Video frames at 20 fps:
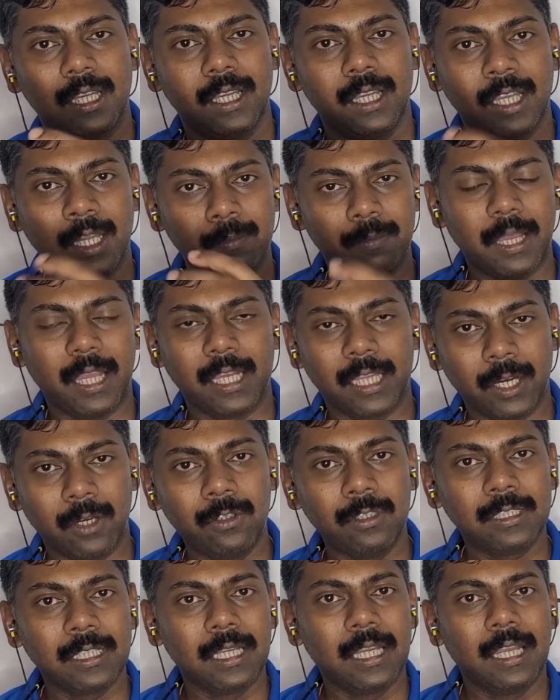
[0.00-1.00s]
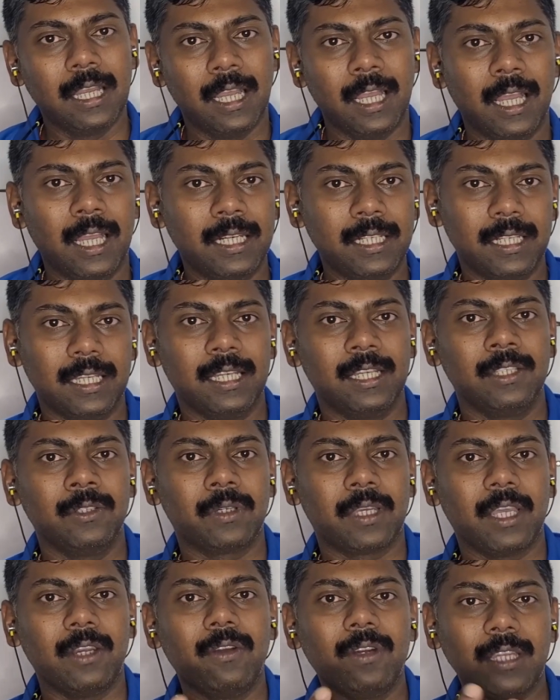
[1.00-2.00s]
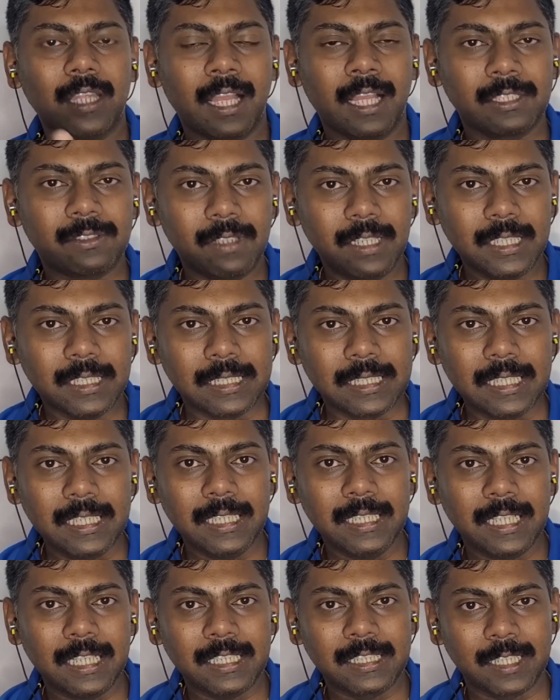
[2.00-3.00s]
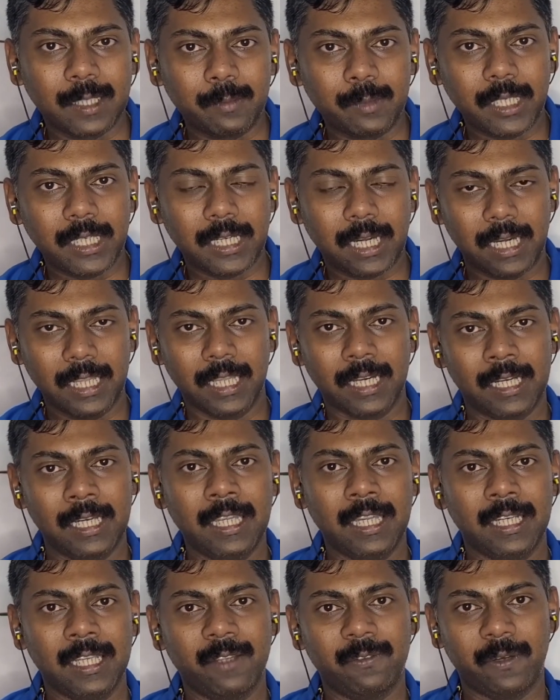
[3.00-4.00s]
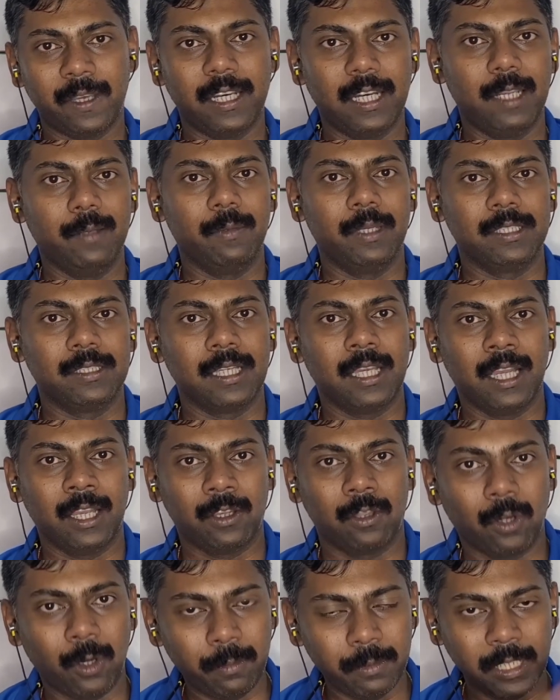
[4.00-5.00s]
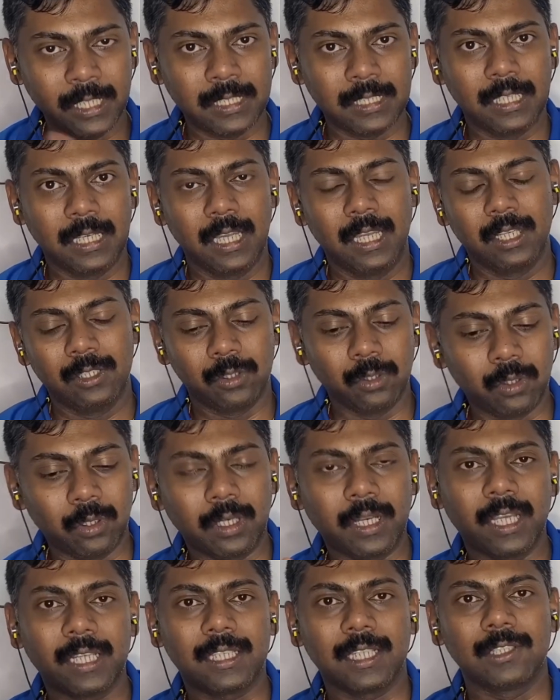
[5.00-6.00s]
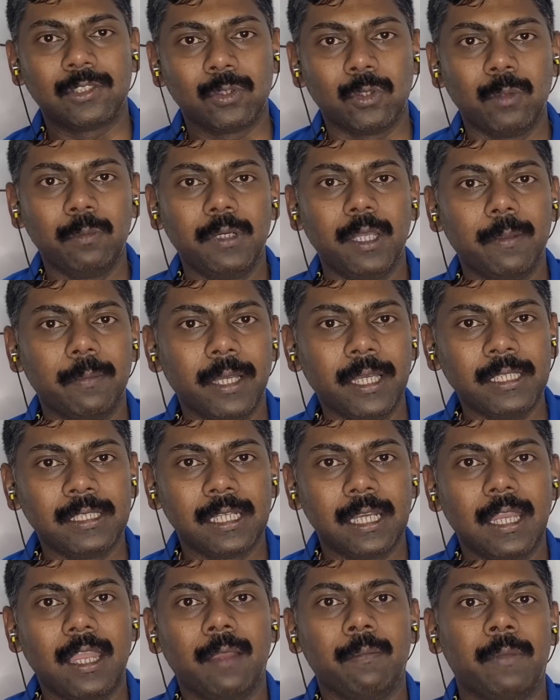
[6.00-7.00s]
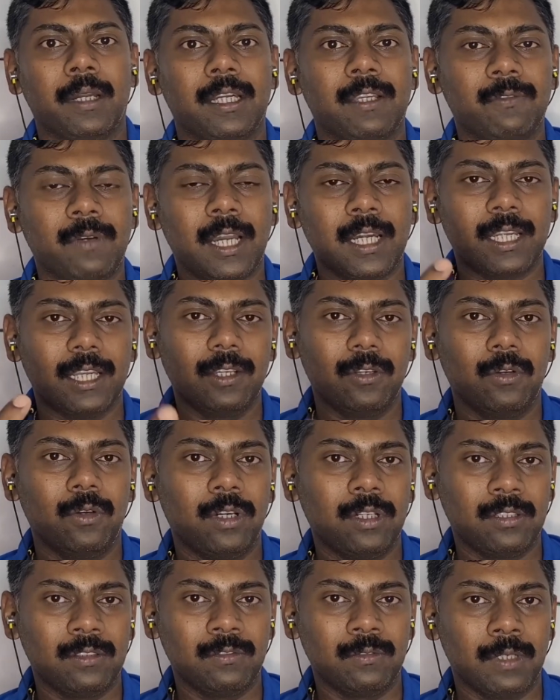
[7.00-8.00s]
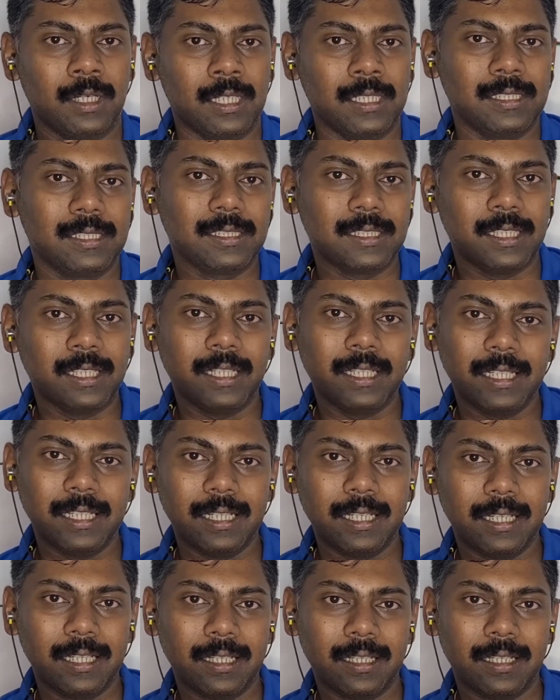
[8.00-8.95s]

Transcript: in background, and you cannot actually see the subject clearly in the final image. I cropped it to get a zoomed image, but what I got was a